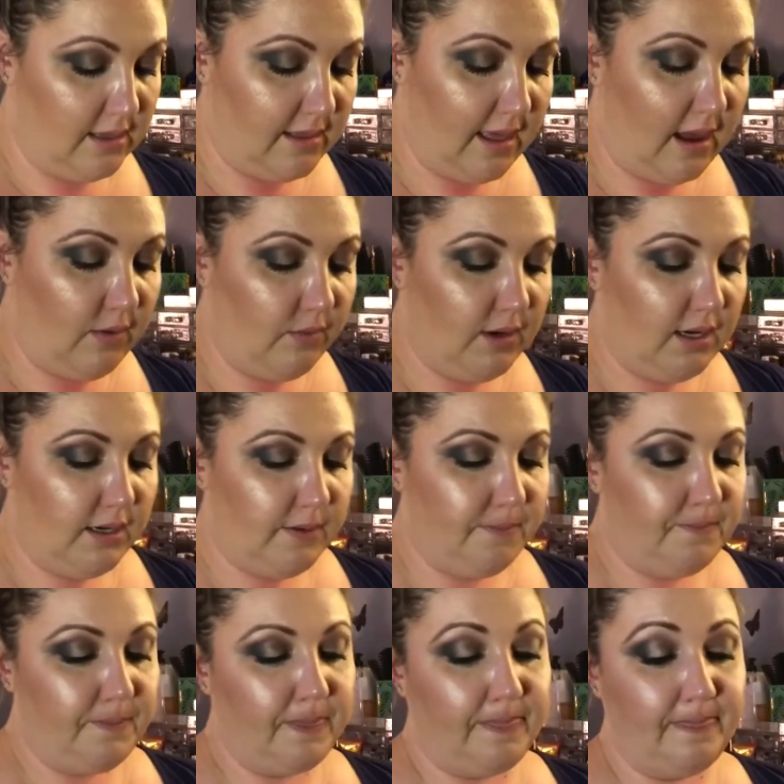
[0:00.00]
That one,
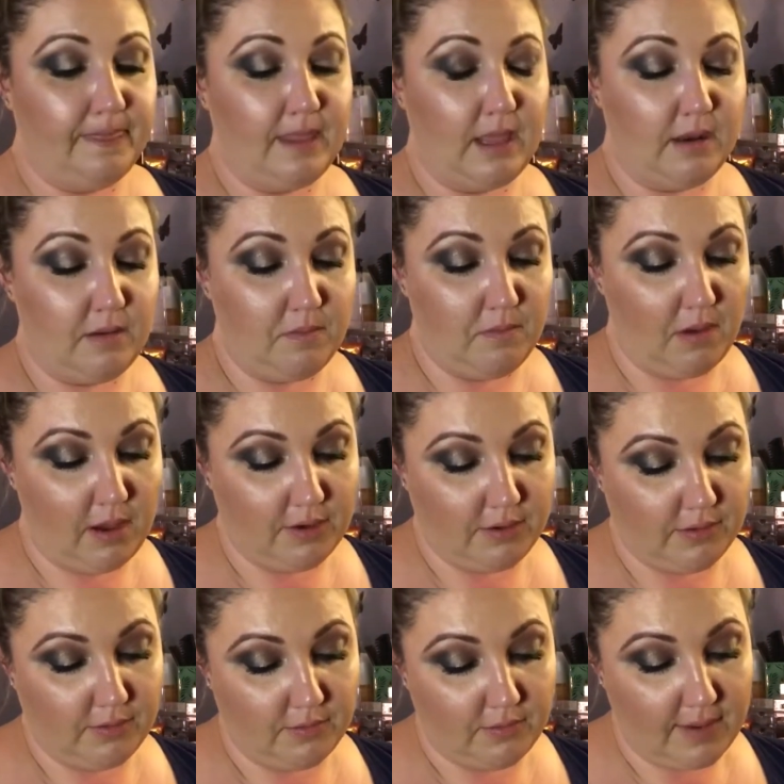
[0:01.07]
and
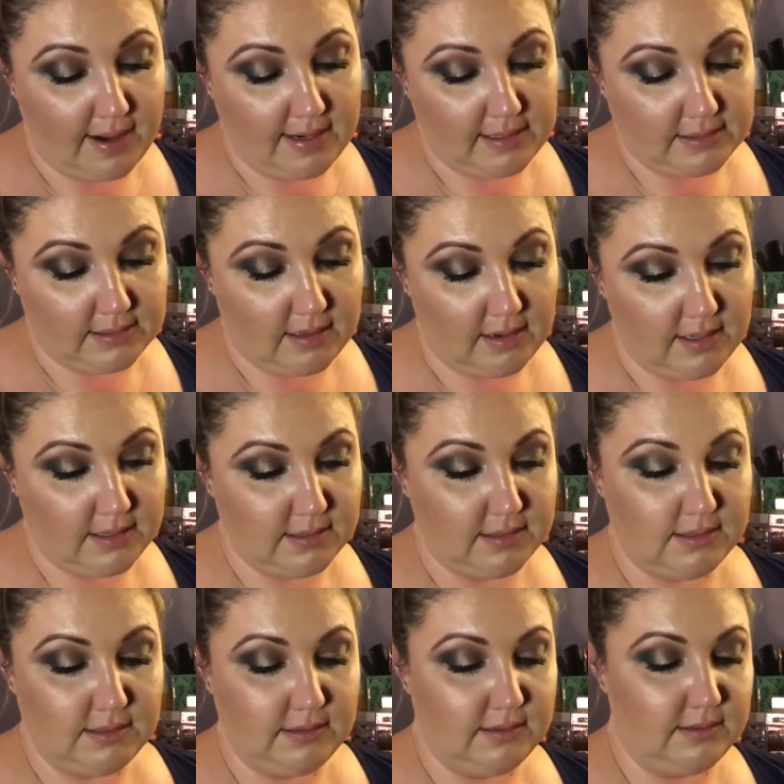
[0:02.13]
Modern
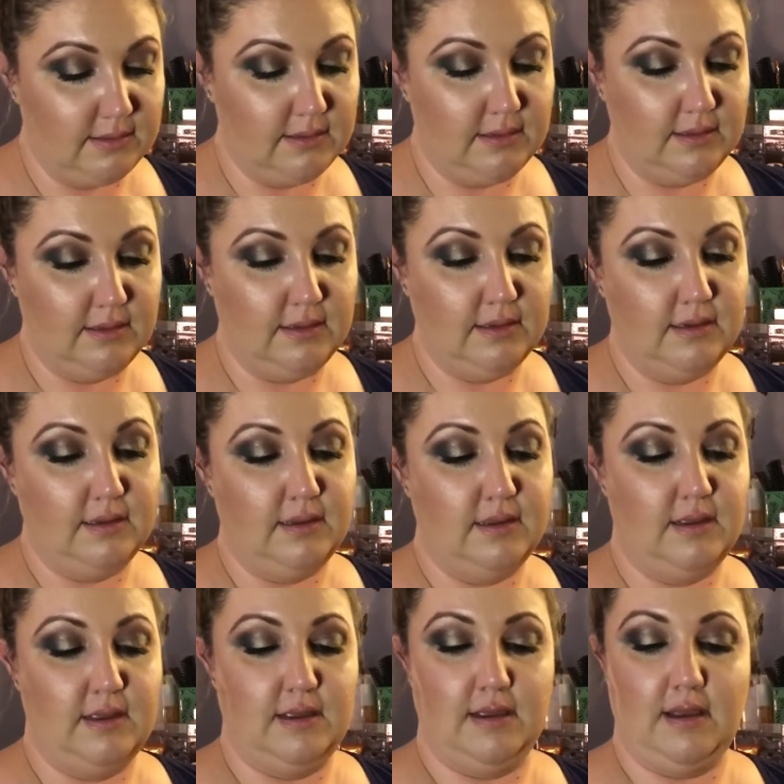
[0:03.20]
Renaissance.
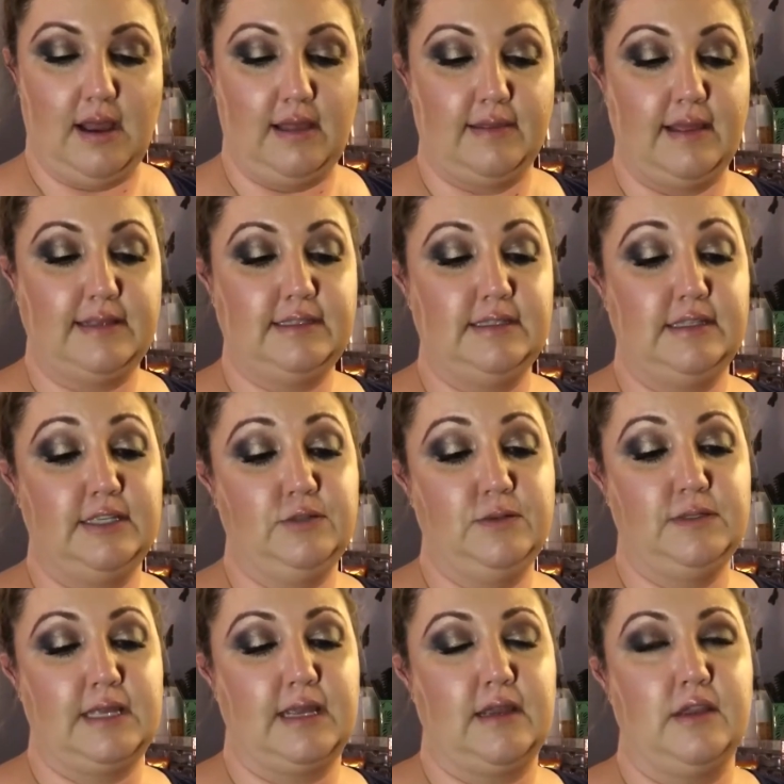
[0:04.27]
This
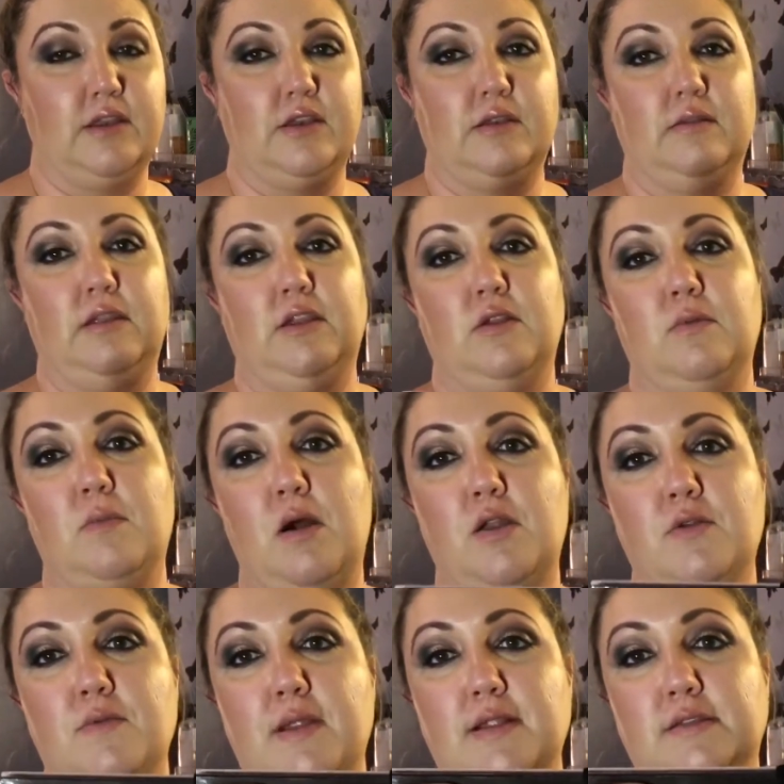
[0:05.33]
was like a, you know,
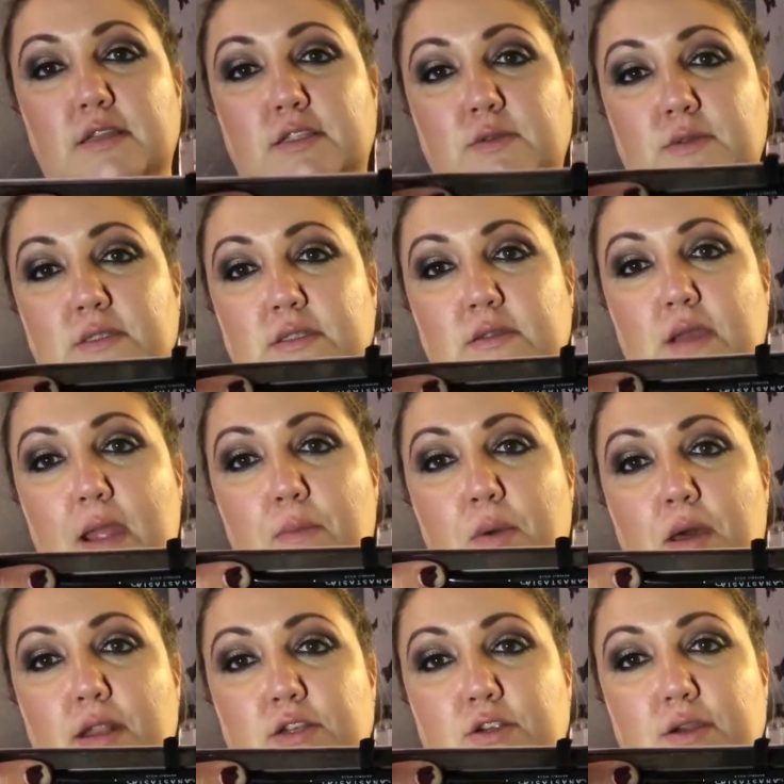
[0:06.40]
Modern Renaissance was, I
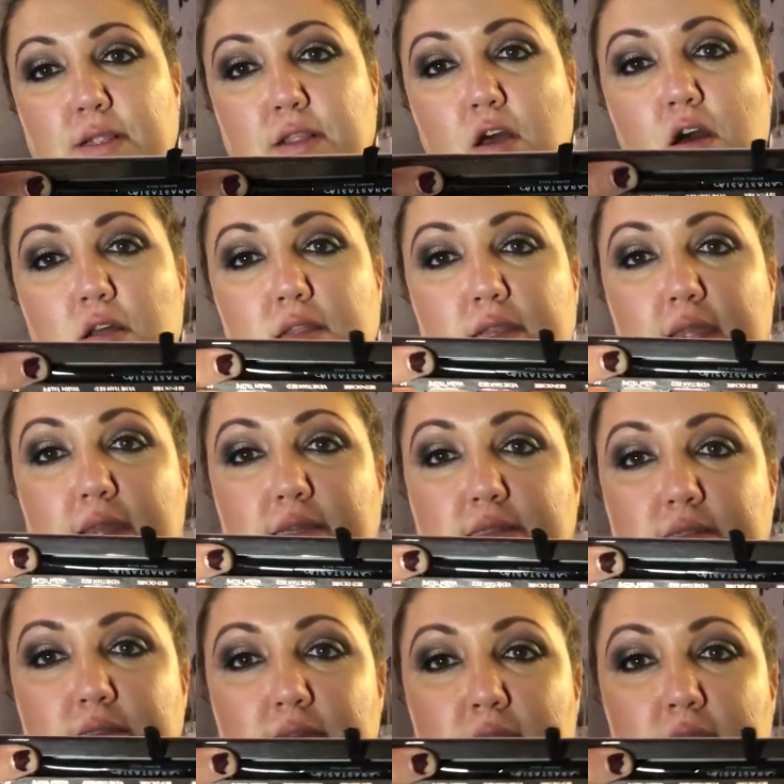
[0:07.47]
bought it during the holidays